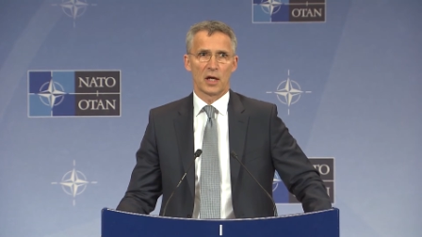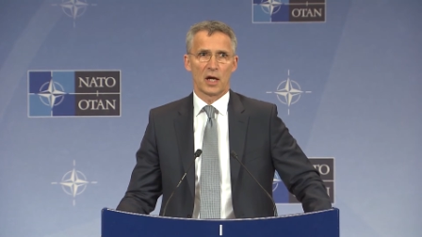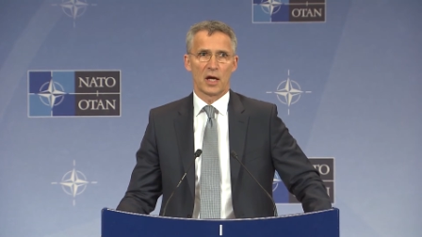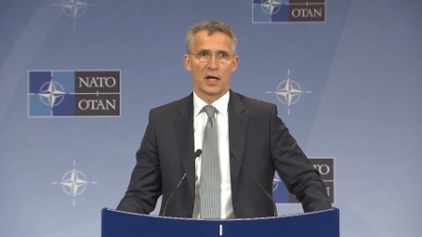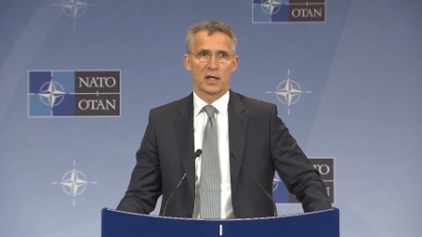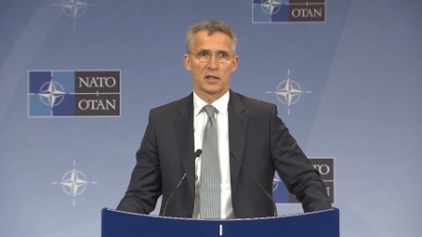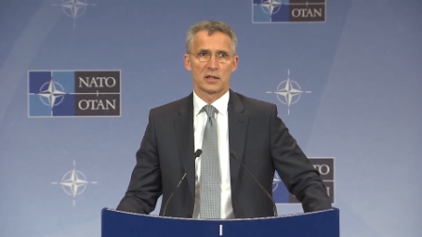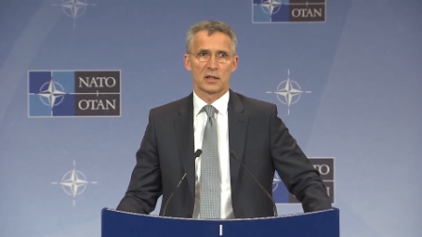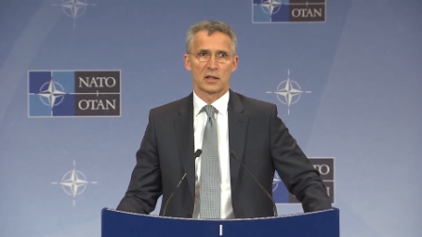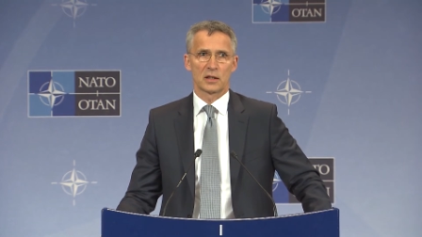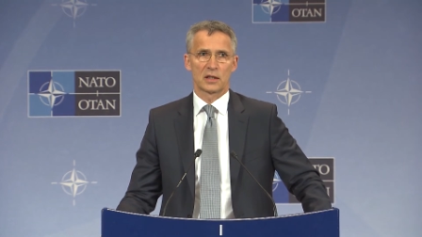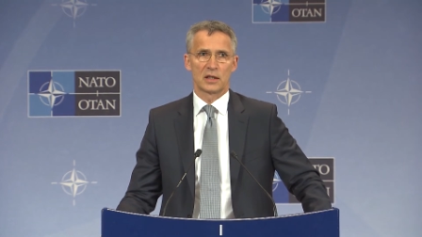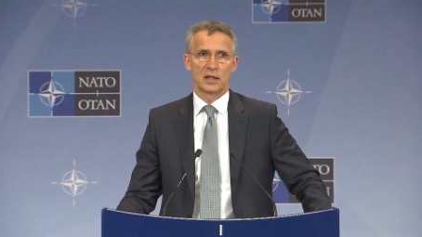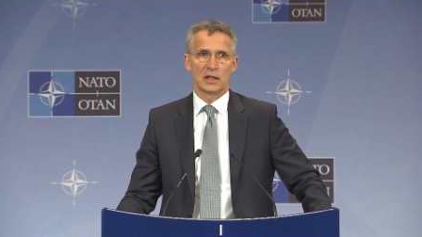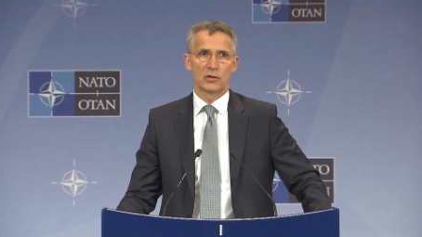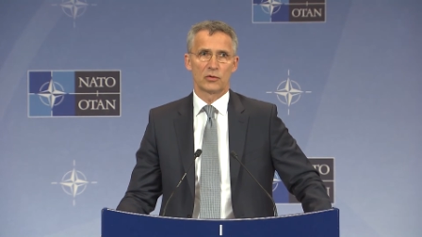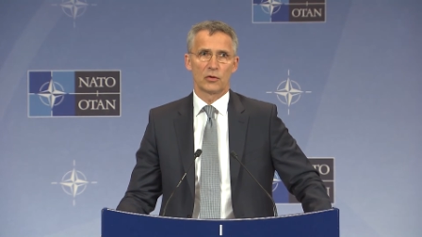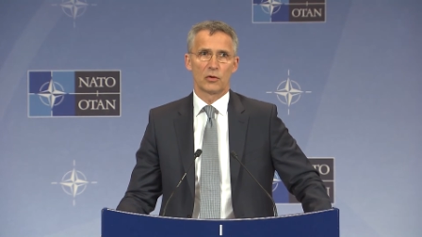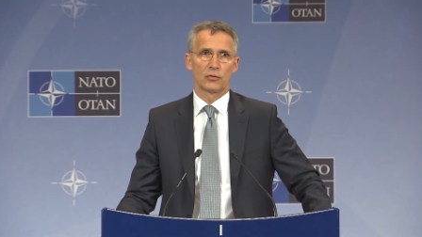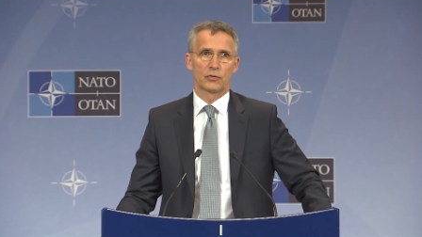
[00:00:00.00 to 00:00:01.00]
has a
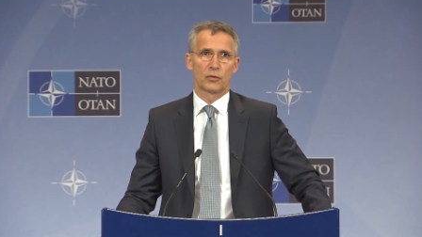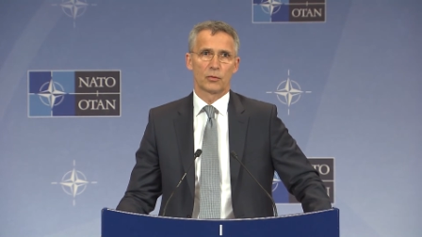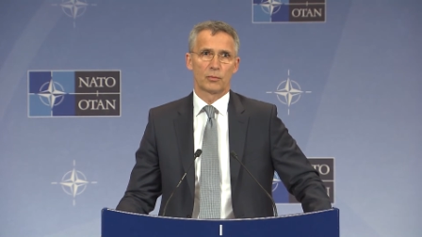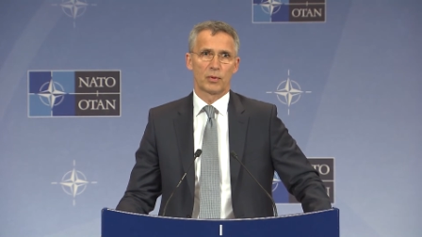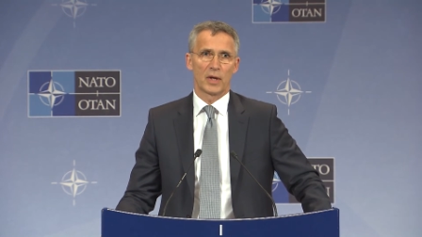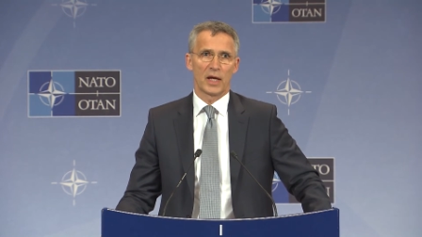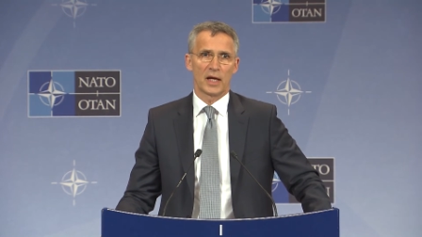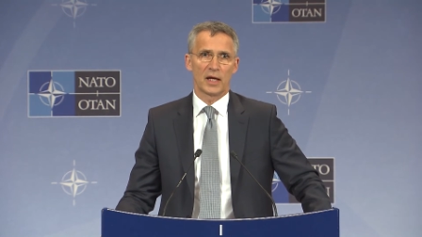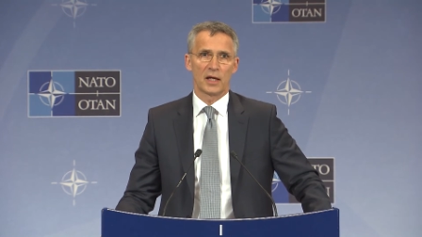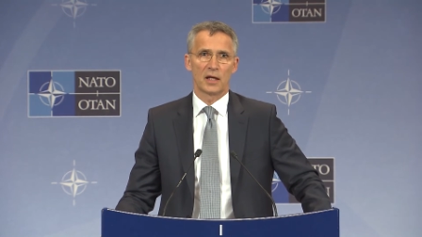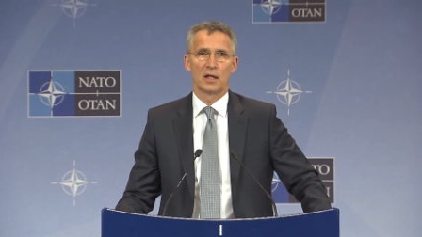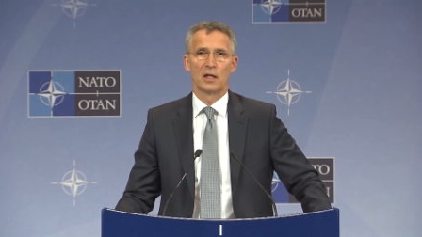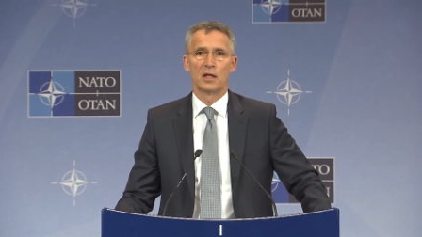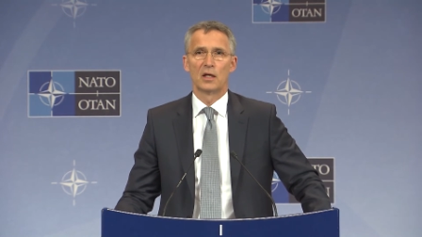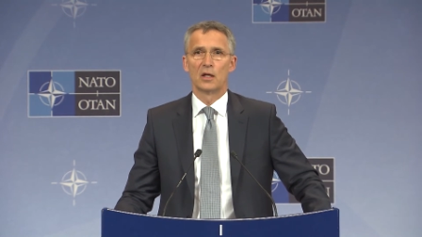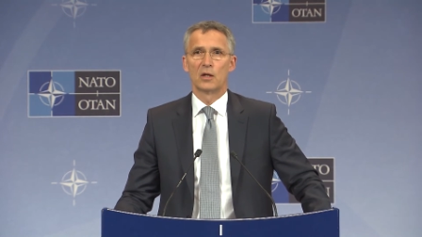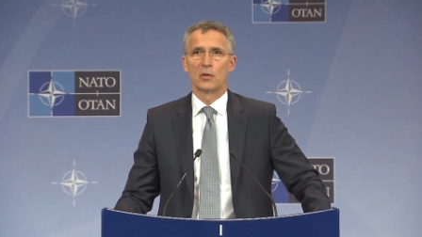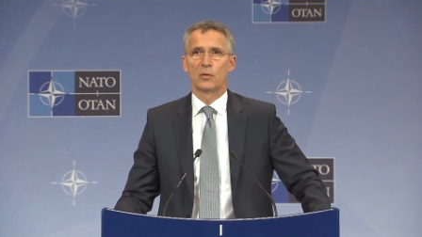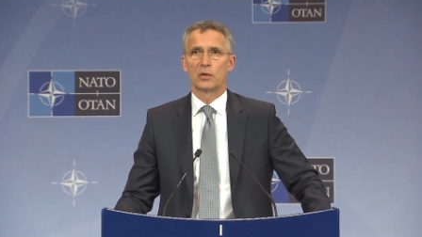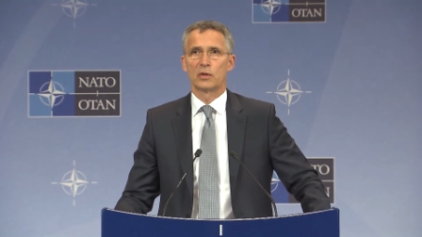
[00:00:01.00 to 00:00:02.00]
key role to play
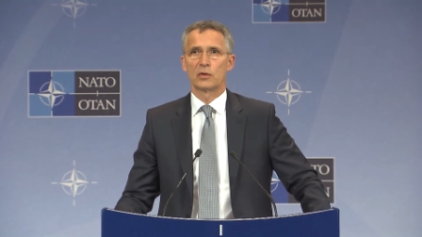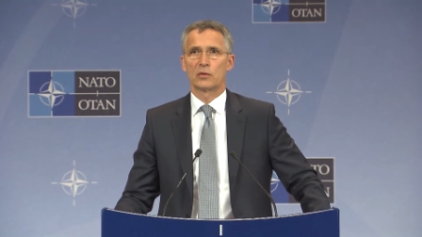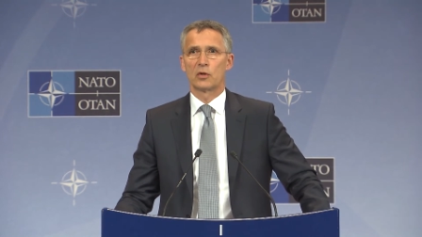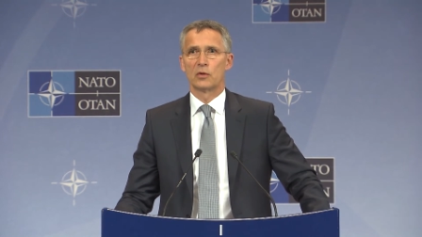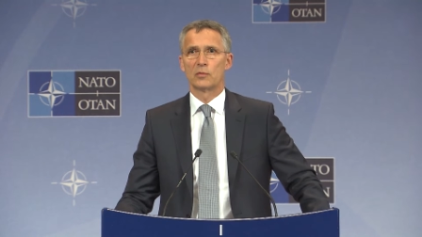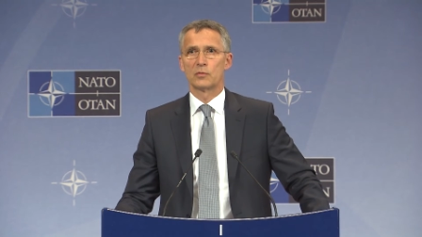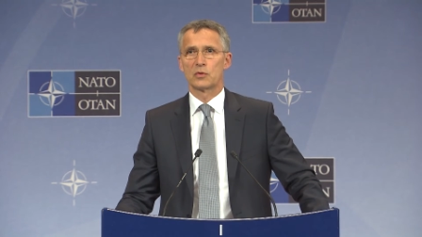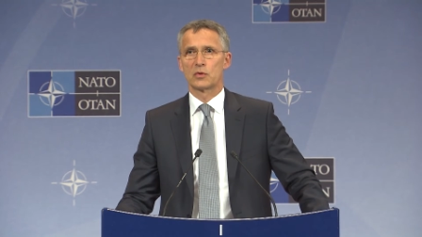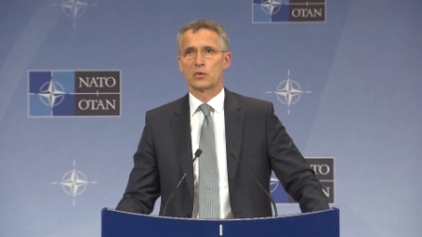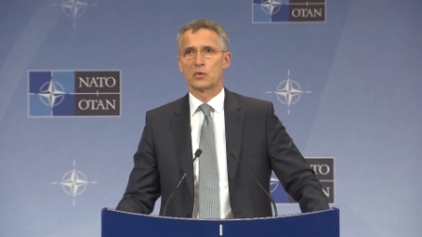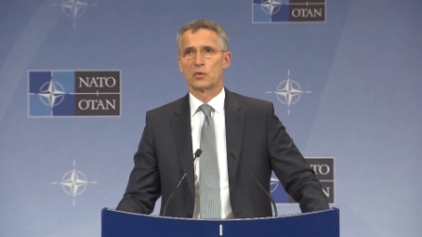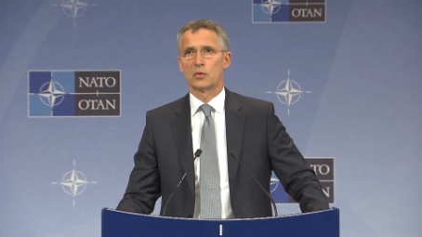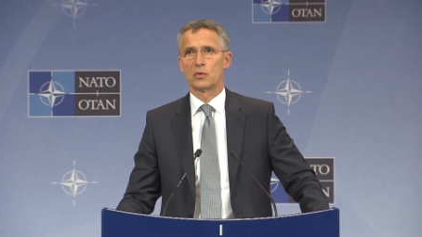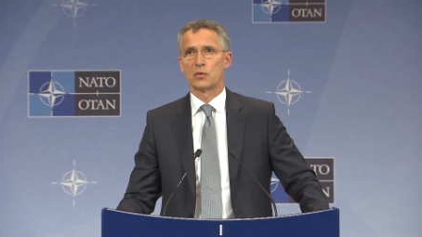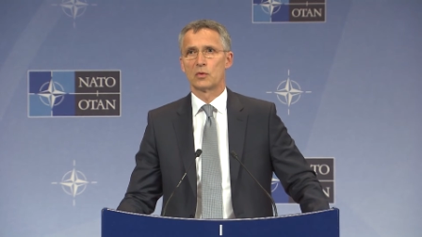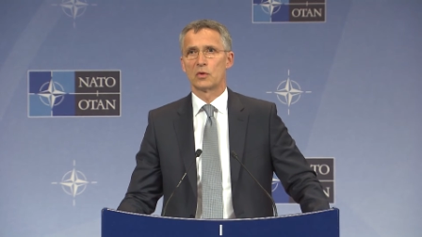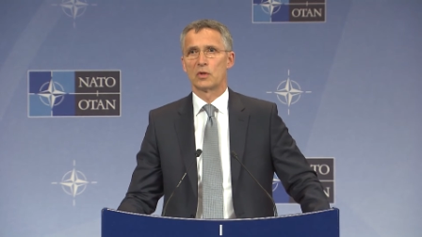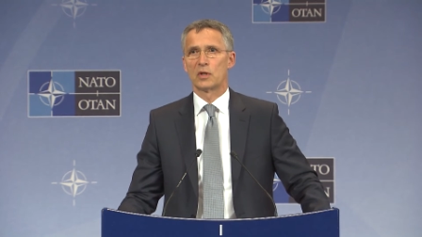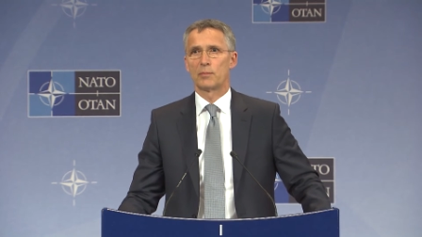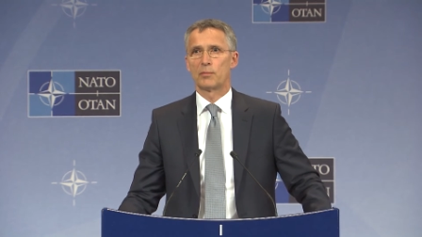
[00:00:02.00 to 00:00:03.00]
when it comes
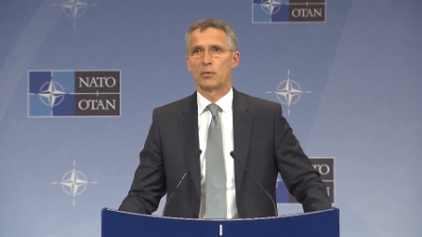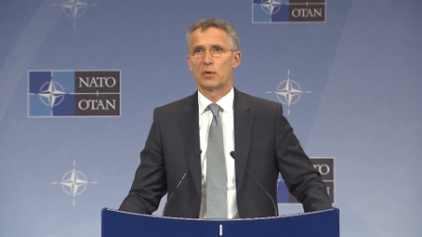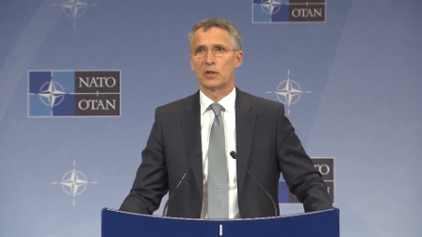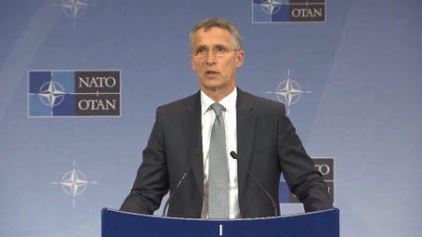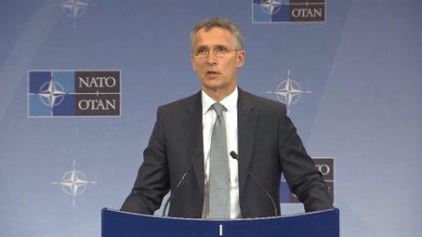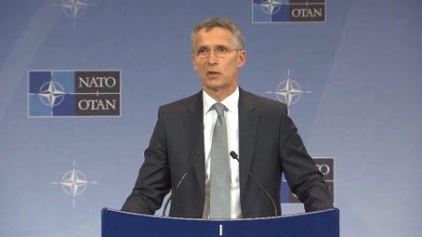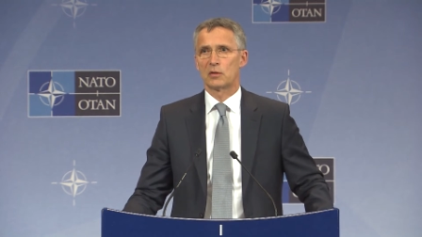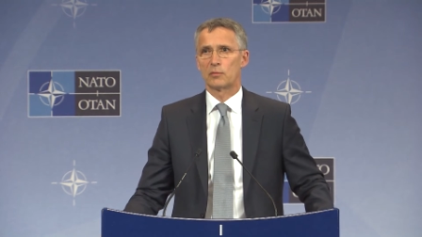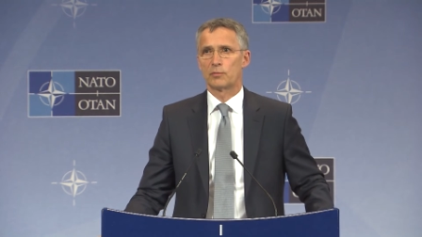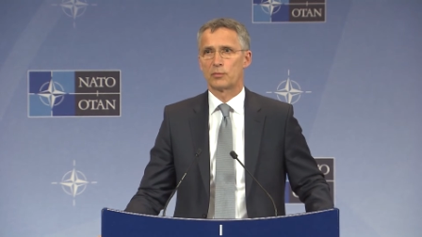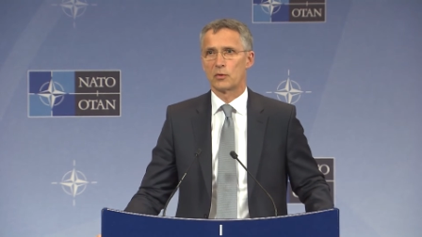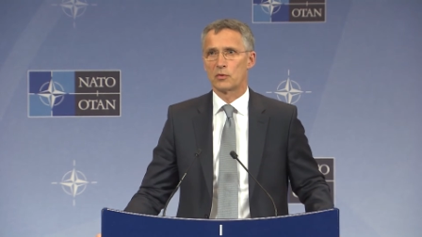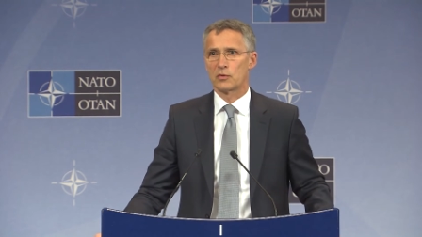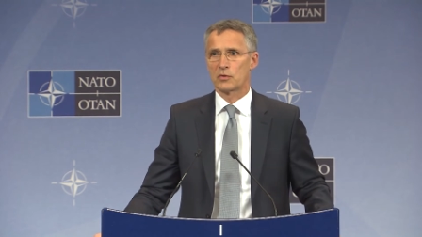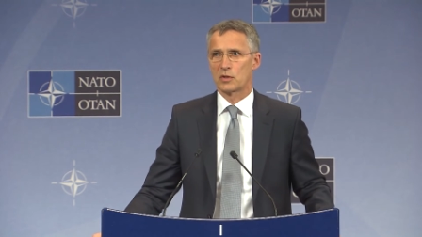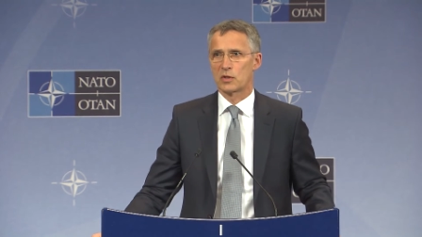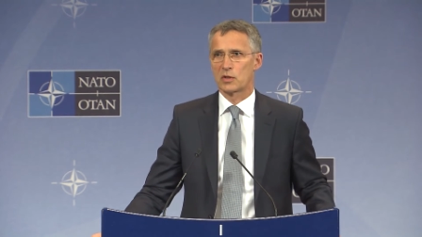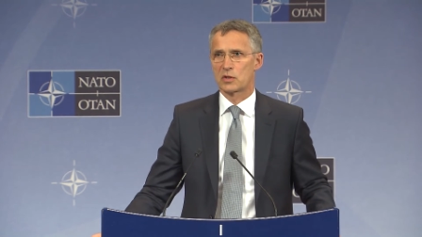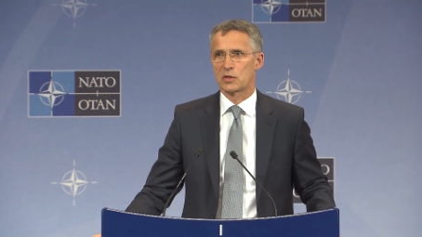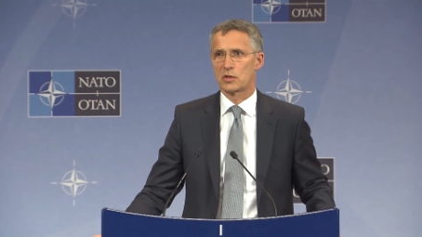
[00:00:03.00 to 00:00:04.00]
to the political
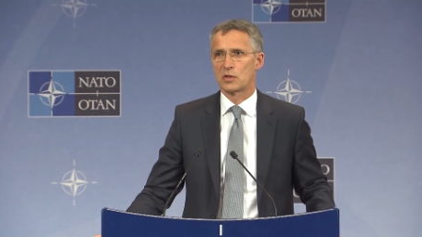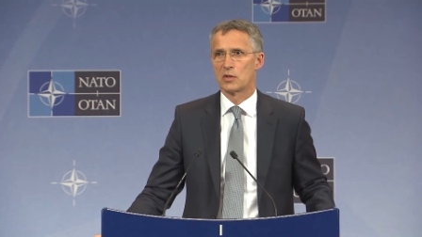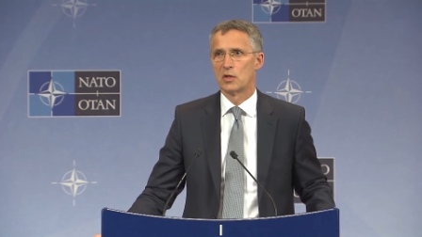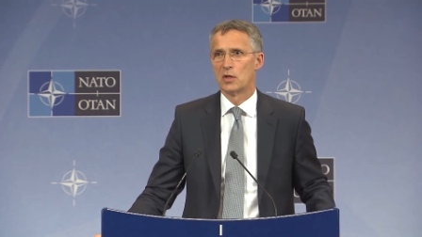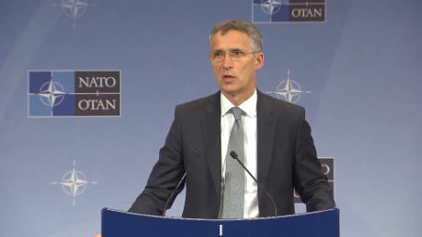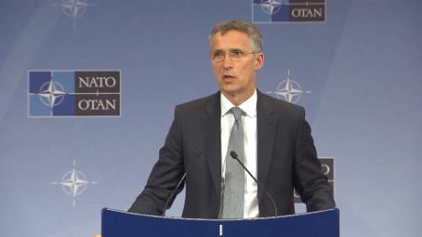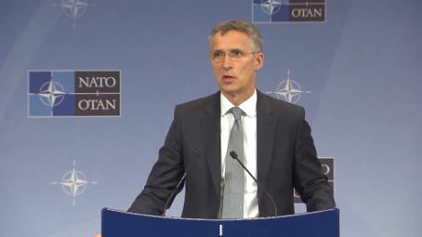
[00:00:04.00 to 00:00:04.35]
process,